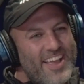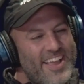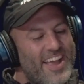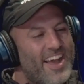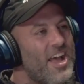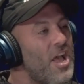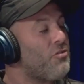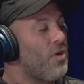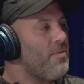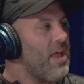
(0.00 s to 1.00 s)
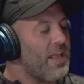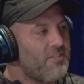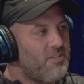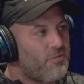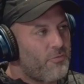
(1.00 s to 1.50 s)
Yeah. So I
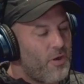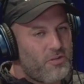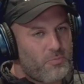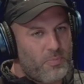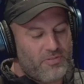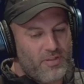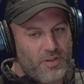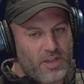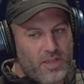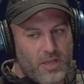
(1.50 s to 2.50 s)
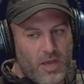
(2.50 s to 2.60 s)
guess it's very specific,